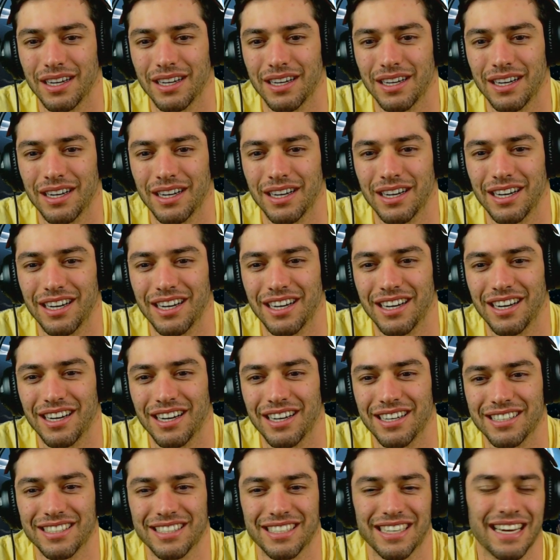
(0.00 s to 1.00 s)

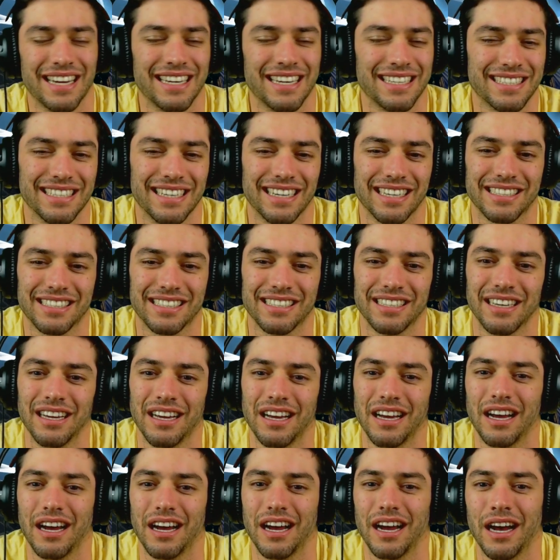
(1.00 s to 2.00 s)
Uh, kind of sucked.
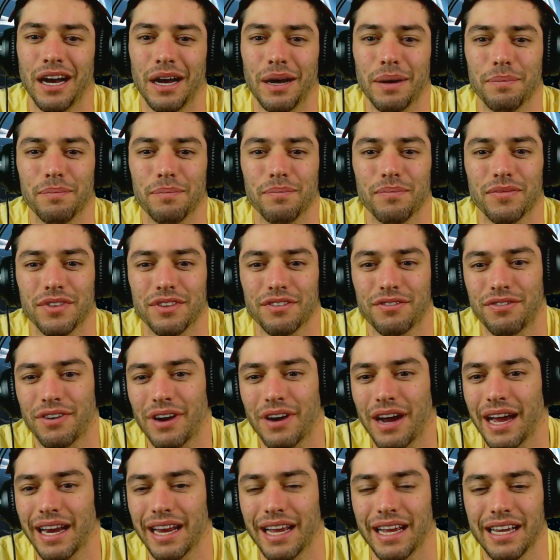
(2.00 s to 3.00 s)
Um,
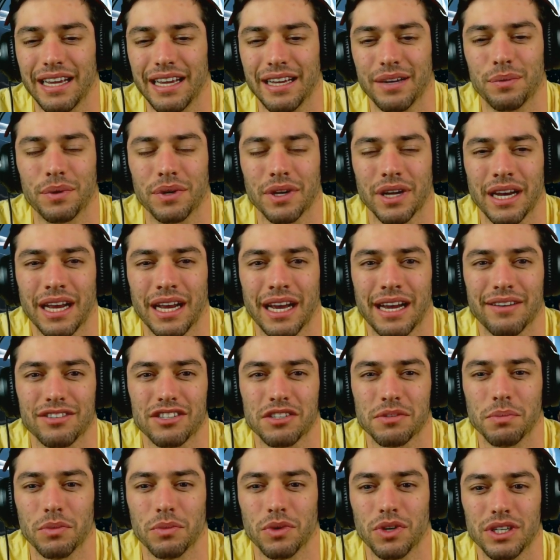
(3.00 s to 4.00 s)
Friday we're gonna have
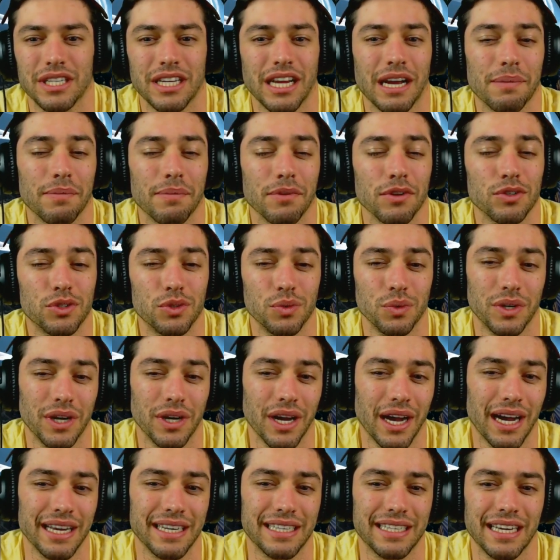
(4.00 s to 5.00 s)
some more Diablo 2
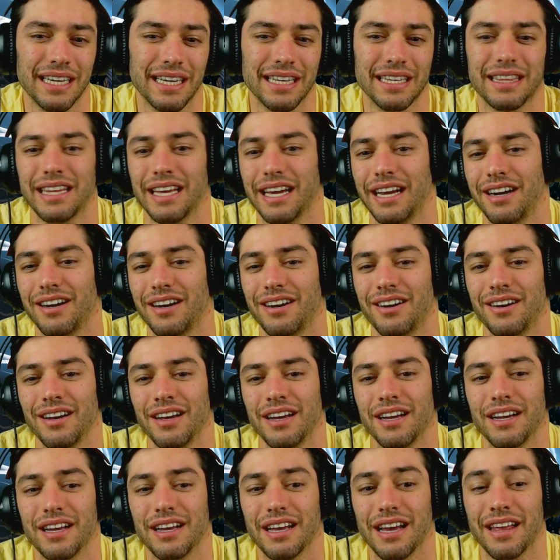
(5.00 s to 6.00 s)
content there,
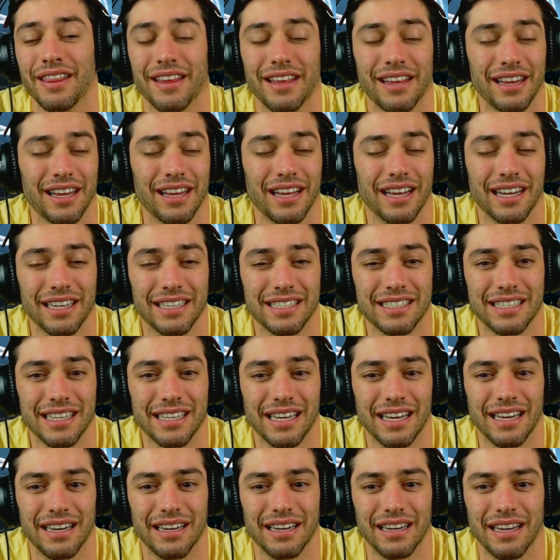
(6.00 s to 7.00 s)
and then like I
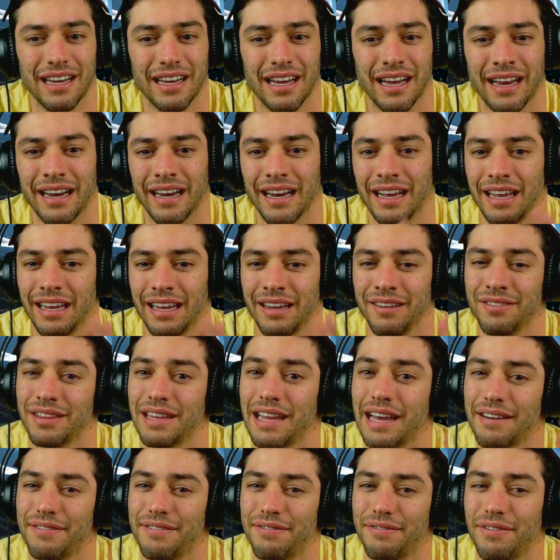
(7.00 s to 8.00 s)
said, and even
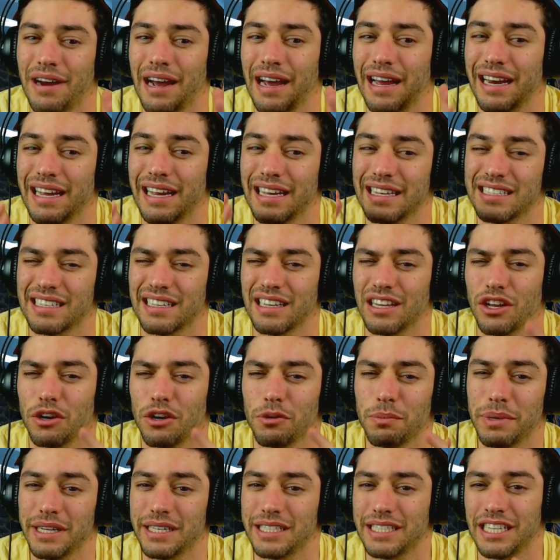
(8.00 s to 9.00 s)
that Friday is a little
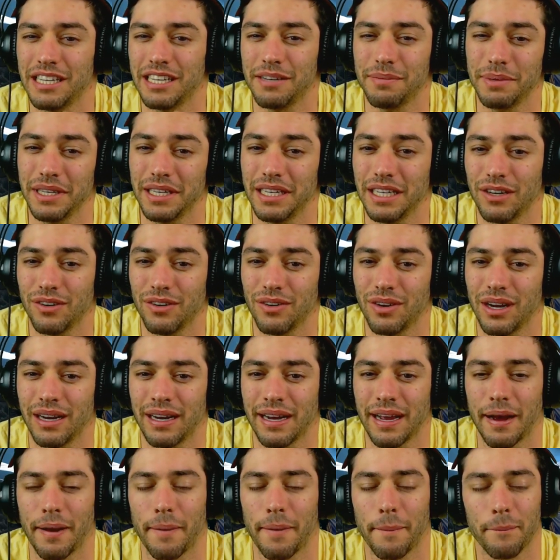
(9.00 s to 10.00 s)
bit TBD right
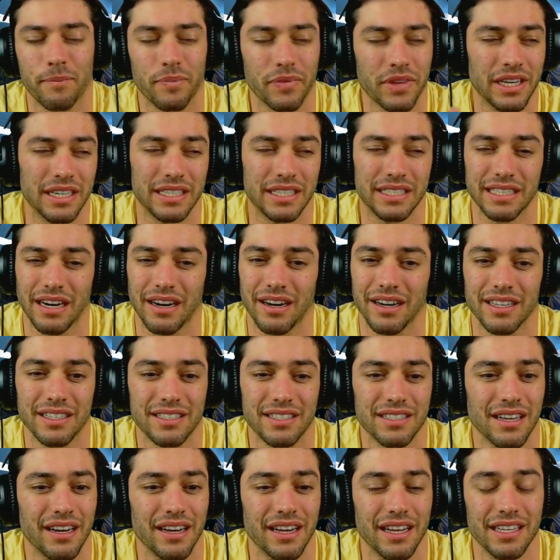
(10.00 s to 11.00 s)
now. And Saturday
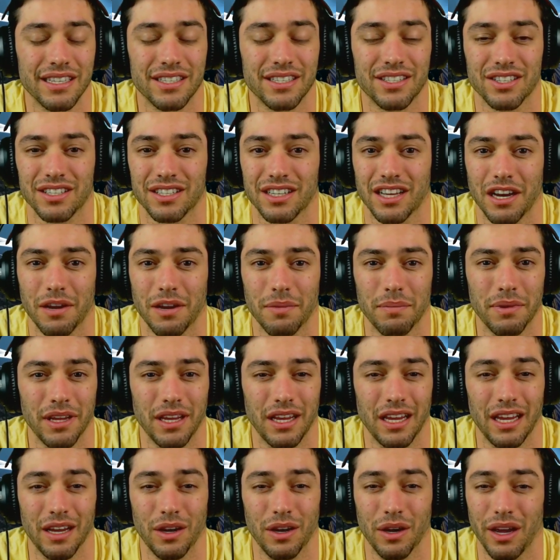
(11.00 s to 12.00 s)
Sunday is just gonna
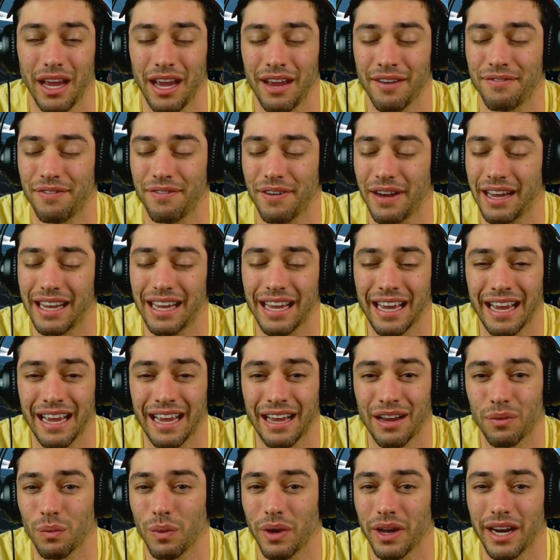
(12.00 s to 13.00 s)
be if I
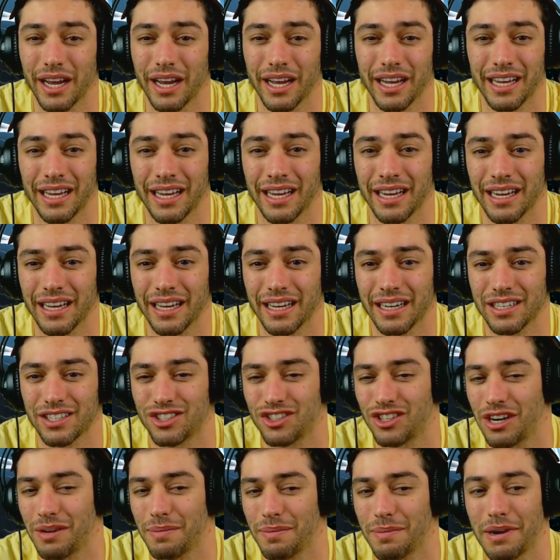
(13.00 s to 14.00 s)
can, when I can get a
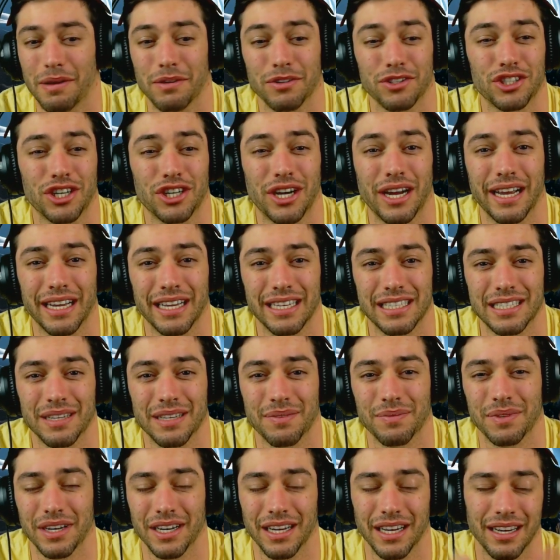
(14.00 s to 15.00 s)
stream, and I'll try and get
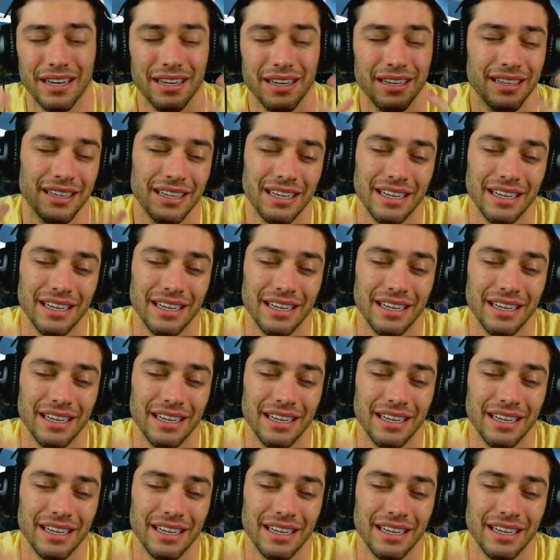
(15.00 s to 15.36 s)
something in.